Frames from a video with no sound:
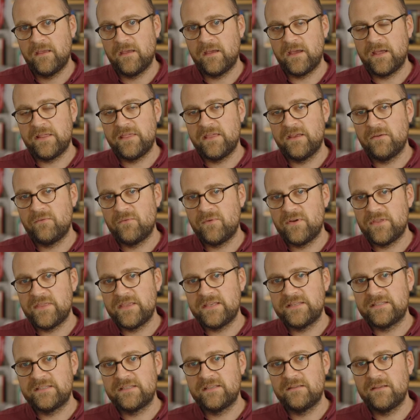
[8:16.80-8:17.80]
I think what
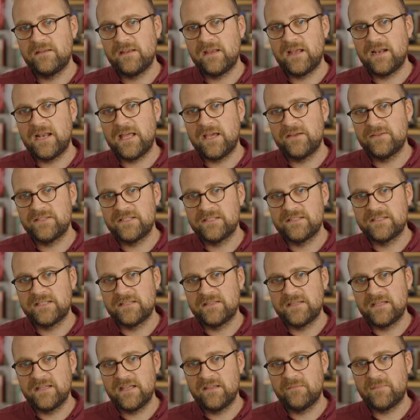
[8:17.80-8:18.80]
this allows us to
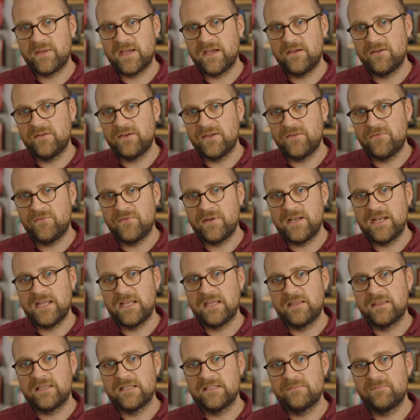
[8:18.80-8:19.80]
think about, if we
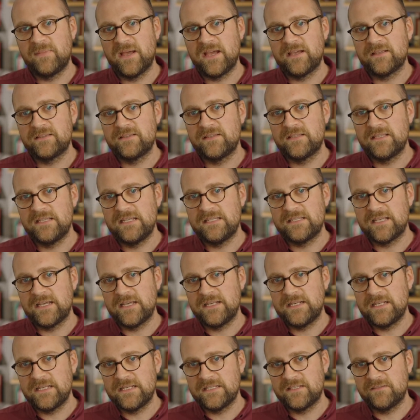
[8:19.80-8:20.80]
link this back to these
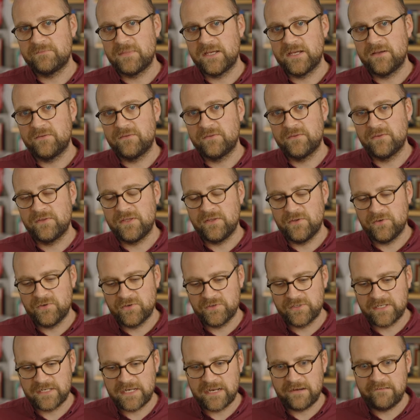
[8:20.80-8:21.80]
ideas about the
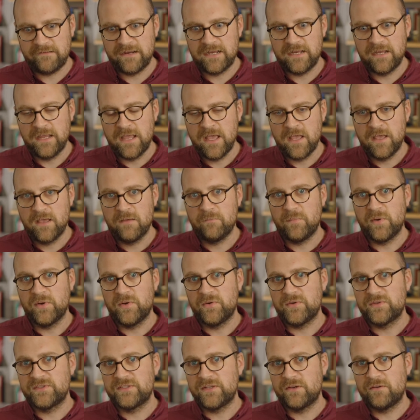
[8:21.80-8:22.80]
ordinary, but
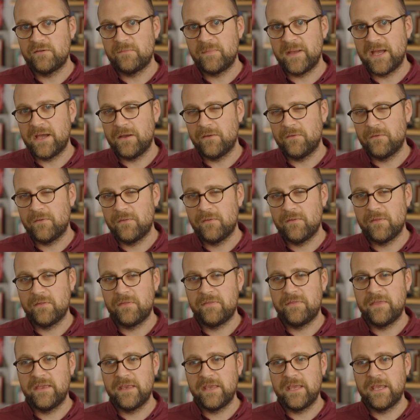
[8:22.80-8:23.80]
also about
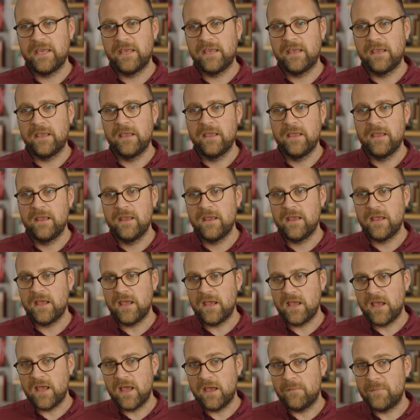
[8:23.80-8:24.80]
thinking
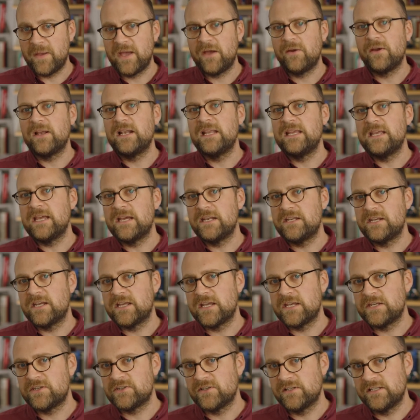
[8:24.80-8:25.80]
about elite
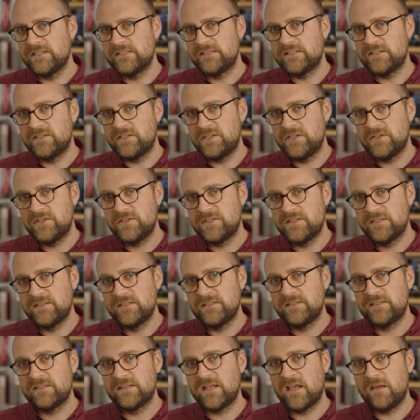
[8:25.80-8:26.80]
educational
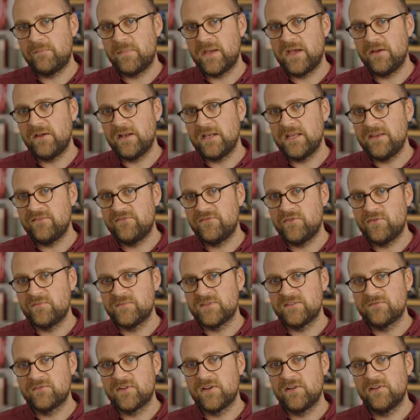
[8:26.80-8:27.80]
institutions, about elite
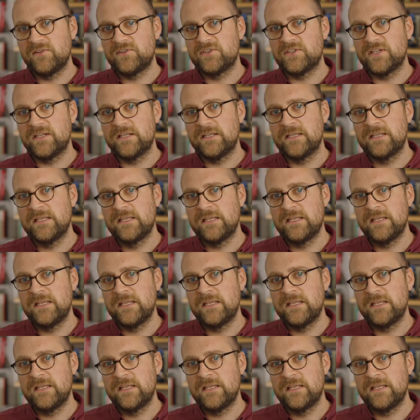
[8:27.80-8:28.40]
forms of culture,